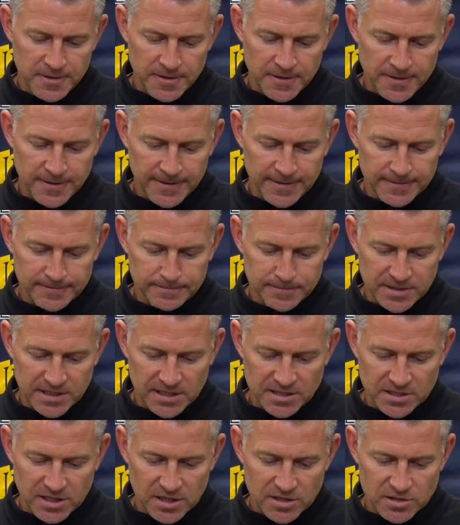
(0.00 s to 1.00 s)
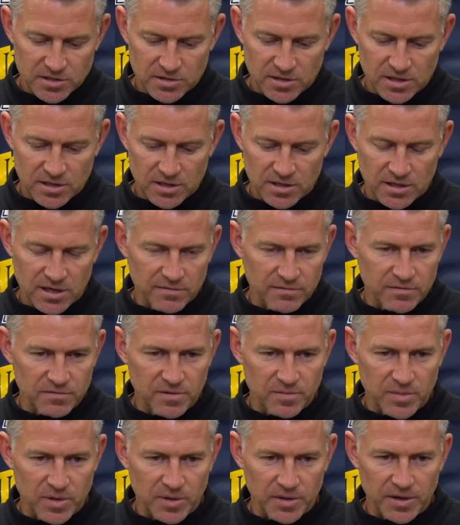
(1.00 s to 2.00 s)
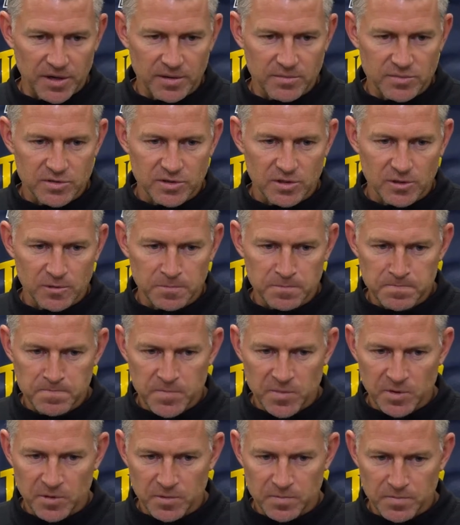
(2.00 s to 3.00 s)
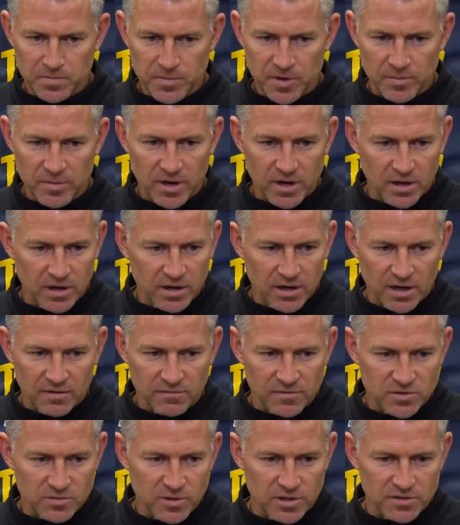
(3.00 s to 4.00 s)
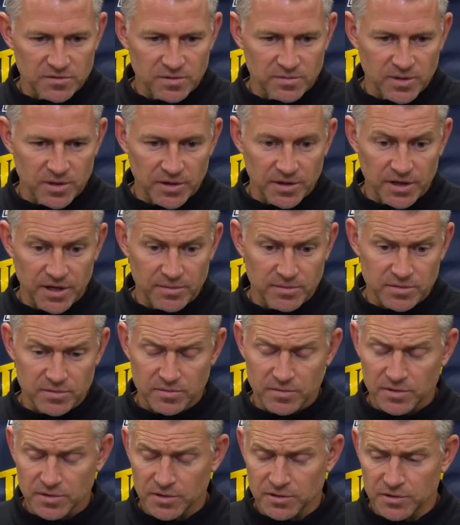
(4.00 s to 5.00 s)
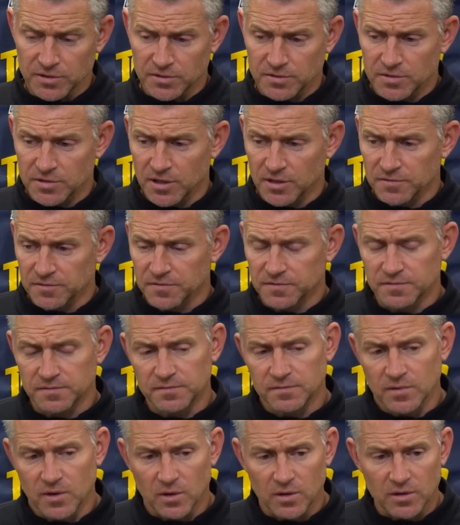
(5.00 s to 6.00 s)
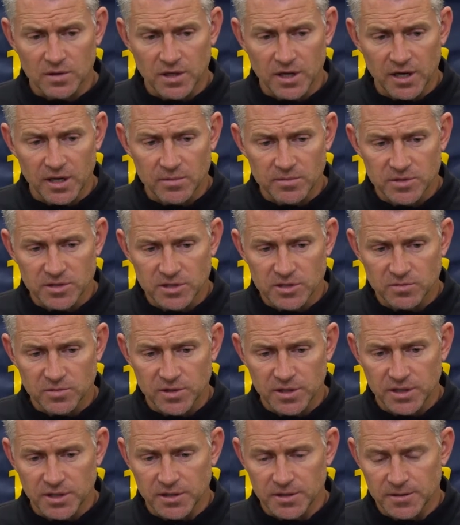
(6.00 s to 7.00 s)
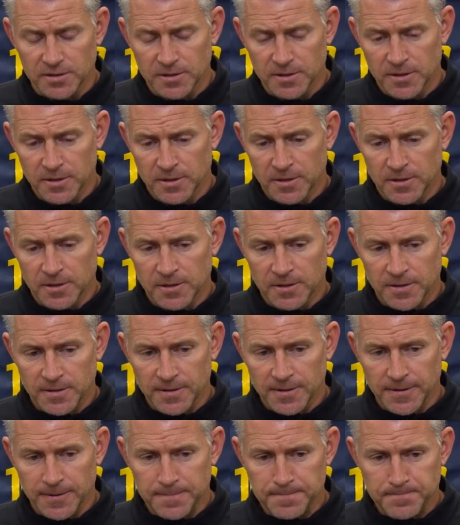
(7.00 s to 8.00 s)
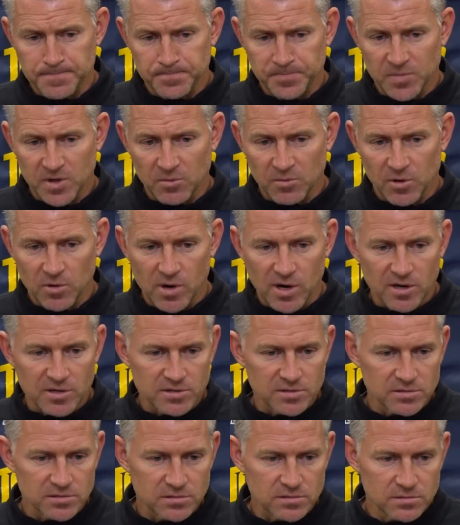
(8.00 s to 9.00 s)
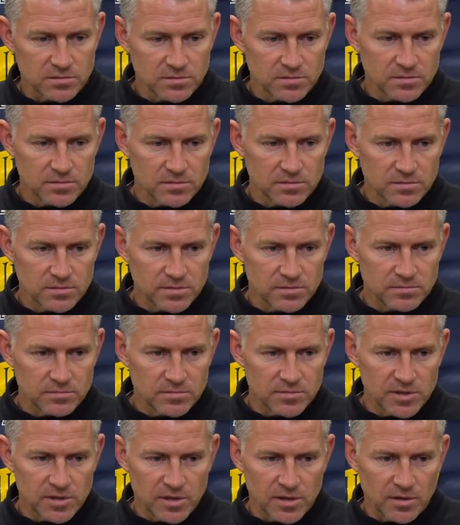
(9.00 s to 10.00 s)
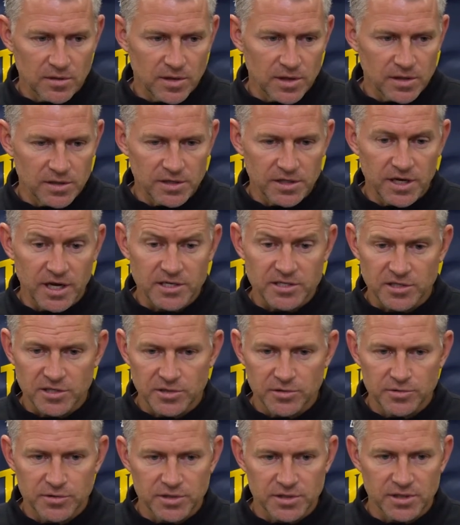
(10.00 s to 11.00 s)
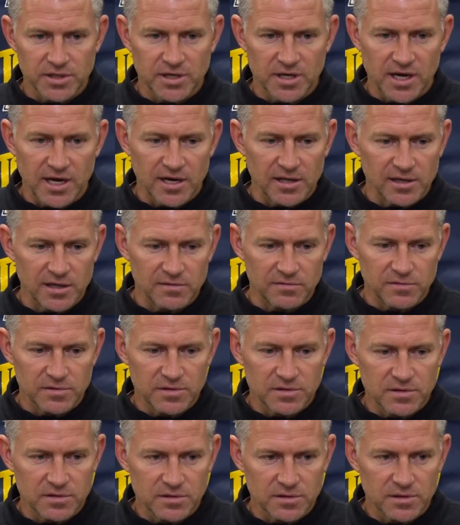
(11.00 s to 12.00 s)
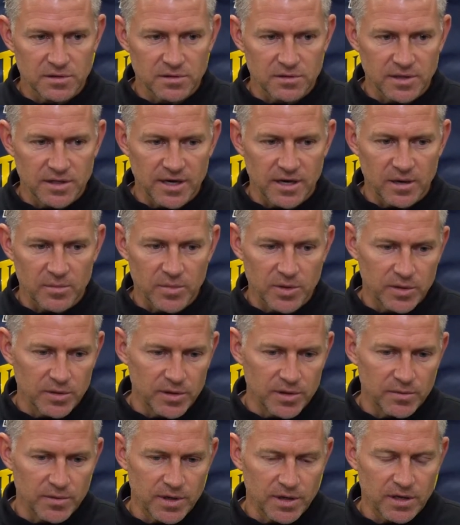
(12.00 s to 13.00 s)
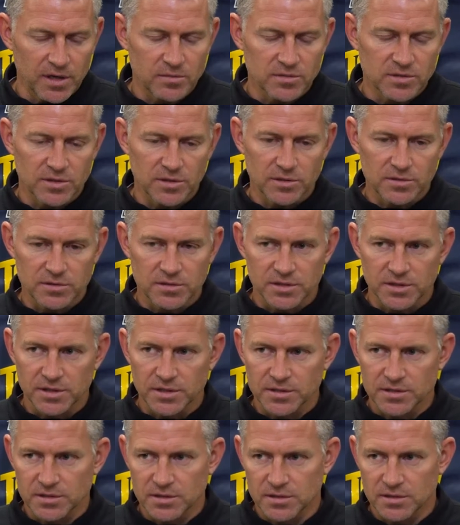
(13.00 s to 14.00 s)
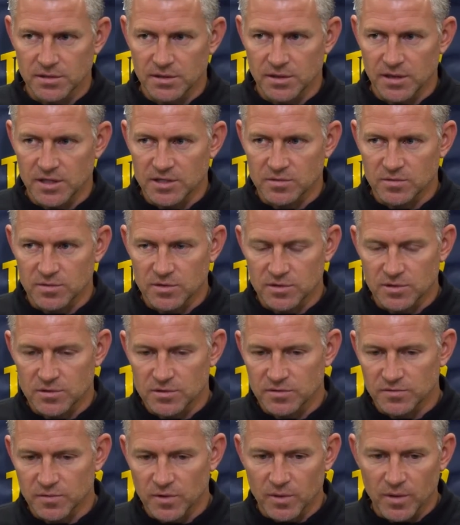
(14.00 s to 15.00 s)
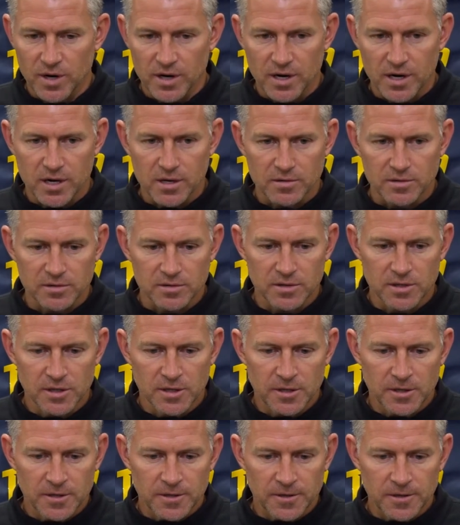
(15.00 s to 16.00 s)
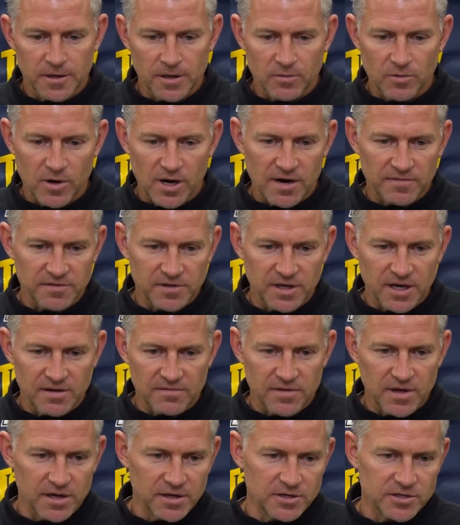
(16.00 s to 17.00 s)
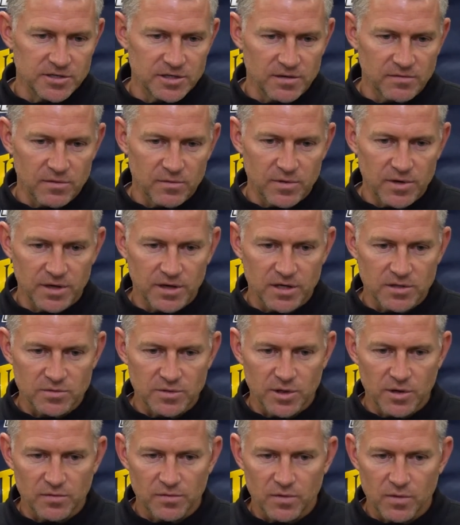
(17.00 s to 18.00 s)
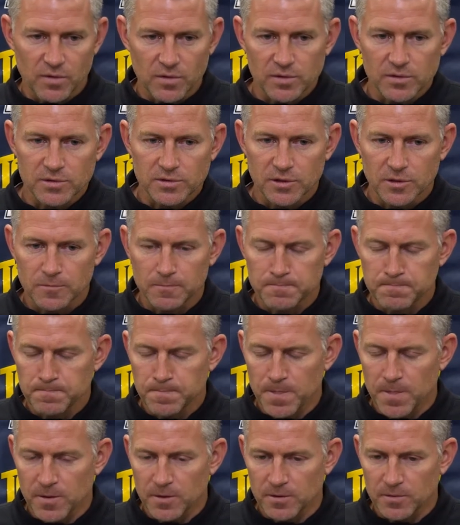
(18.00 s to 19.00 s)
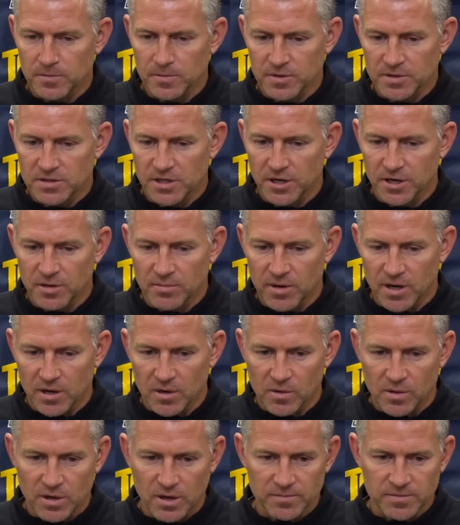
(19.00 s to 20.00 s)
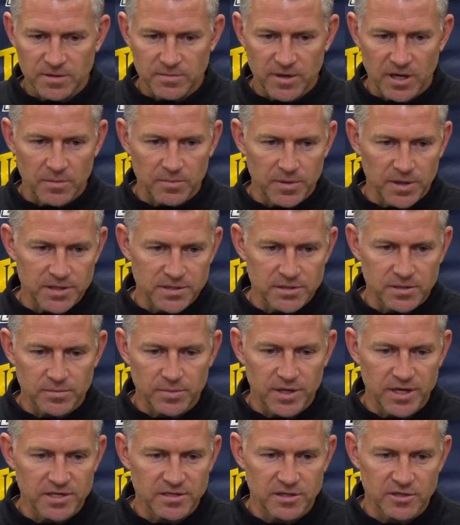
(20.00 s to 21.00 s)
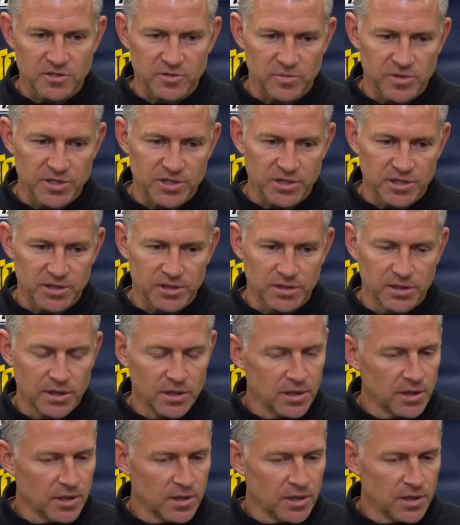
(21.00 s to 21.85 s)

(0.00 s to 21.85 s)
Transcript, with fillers: um, but that's the case in every football game. So you know, Mid American Conference West football games, really good, tough, hard games each week, and um, it requires you know elite execution and high level you know accountability when it comes to those things and, and that's what we're searching for right now and uh, we'll have to have that each and every week as we go forward. So, you know, excited about going up to Mount Pleasant, playing Central Michigan,